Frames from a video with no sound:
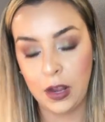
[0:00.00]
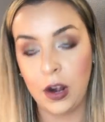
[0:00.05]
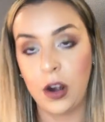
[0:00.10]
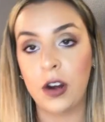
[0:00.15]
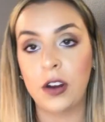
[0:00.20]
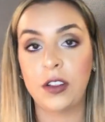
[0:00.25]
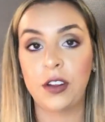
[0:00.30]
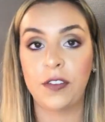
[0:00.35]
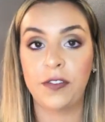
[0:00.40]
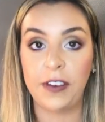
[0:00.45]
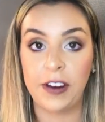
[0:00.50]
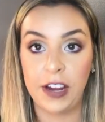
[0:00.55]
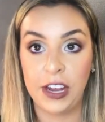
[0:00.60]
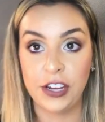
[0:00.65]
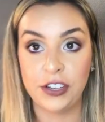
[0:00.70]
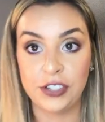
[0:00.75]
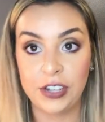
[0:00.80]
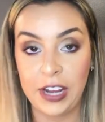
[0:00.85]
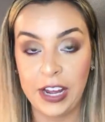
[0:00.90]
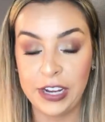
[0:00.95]
or their
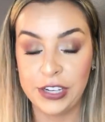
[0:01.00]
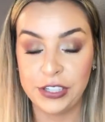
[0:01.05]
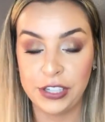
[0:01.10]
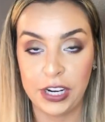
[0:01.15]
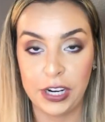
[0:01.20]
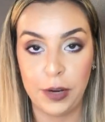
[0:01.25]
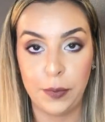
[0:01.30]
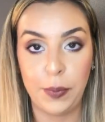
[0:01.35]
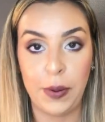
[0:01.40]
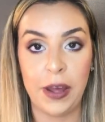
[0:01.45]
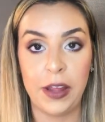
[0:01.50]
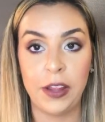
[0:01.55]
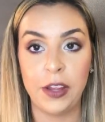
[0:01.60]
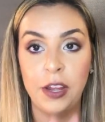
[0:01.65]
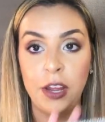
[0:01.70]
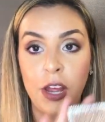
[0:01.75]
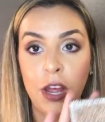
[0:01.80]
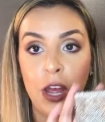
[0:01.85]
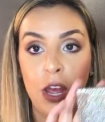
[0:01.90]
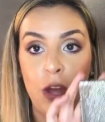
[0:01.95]
Friendcation eyeshadow
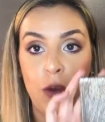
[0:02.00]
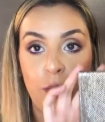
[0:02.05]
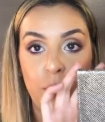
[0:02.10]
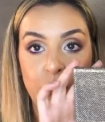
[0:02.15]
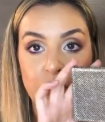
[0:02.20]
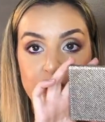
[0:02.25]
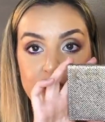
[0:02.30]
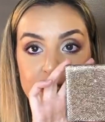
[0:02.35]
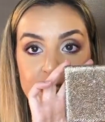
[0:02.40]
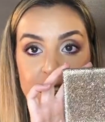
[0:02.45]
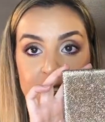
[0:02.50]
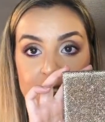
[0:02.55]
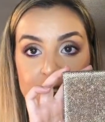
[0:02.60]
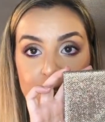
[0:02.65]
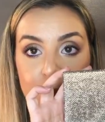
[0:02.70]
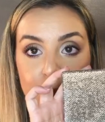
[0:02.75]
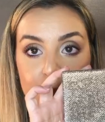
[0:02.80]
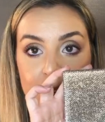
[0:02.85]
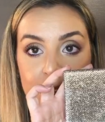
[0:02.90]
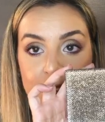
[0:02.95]
palette, which is, this
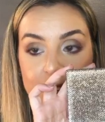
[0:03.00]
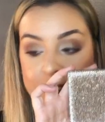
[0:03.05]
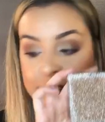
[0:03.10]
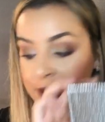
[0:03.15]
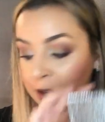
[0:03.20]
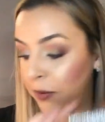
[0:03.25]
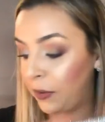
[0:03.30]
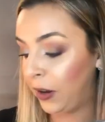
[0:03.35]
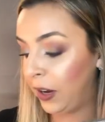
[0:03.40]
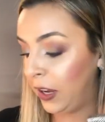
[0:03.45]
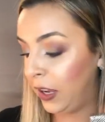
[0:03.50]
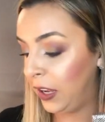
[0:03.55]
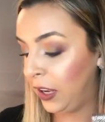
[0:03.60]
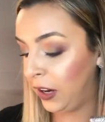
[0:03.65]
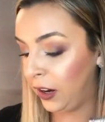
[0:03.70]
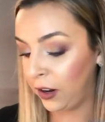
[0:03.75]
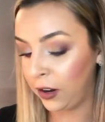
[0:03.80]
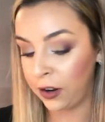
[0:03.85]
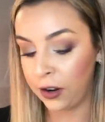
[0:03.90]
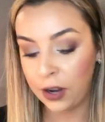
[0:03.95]
is what it looks like right
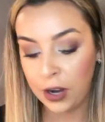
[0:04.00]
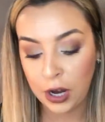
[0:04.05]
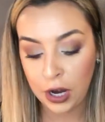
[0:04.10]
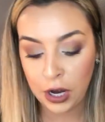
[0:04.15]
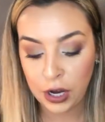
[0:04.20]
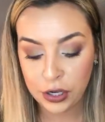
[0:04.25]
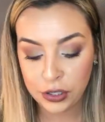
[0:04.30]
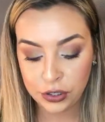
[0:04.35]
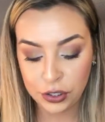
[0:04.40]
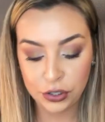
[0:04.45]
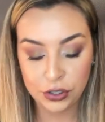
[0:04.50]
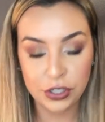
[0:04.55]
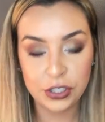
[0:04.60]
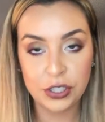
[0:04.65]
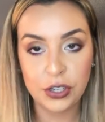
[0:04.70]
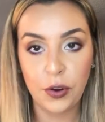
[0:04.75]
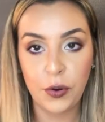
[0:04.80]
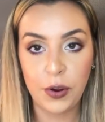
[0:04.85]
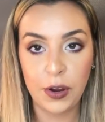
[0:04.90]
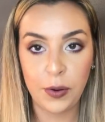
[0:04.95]
here. So
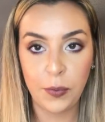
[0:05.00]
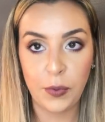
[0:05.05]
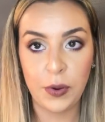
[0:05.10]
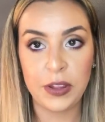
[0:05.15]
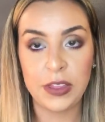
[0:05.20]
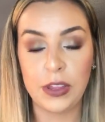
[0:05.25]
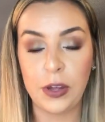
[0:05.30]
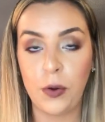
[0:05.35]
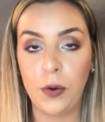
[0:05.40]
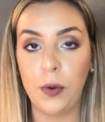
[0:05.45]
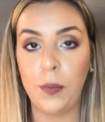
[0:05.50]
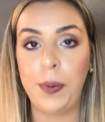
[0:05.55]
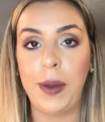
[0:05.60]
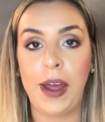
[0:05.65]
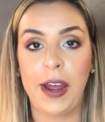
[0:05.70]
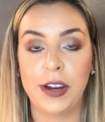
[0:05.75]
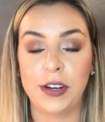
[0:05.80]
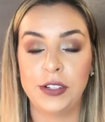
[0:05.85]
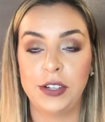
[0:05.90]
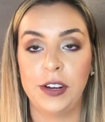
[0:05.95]
just going with the old
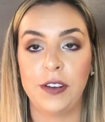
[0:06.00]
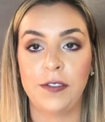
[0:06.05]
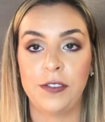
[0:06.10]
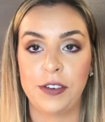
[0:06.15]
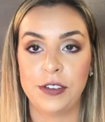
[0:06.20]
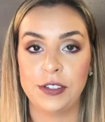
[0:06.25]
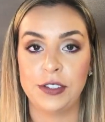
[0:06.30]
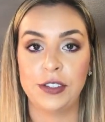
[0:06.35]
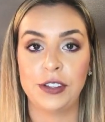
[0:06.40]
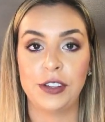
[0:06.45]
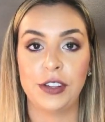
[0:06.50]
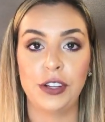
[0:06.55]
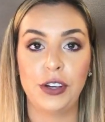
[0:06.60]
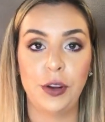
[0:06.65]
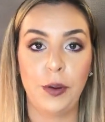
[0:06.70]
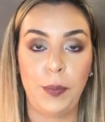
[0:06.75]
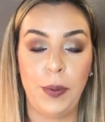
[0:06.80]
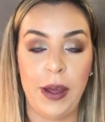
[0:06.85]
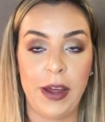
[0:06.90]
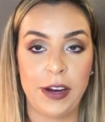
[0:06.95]
packaging versus the
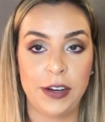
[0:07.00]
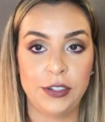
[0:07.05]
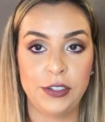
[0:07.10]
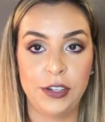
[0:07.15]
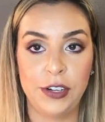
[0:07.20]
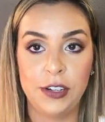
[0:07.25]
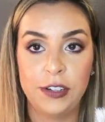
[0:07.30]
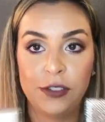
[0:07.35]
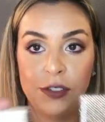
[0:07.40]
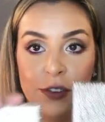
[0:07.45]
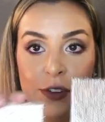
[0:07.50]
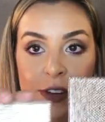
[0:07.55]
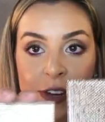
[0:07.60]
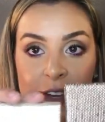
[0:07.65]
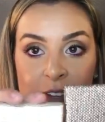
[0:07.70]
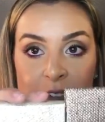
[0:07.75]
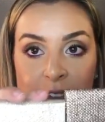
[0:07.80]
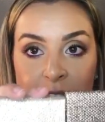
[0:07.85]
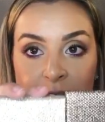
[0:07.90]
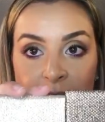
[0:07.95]
new packaging so you guys can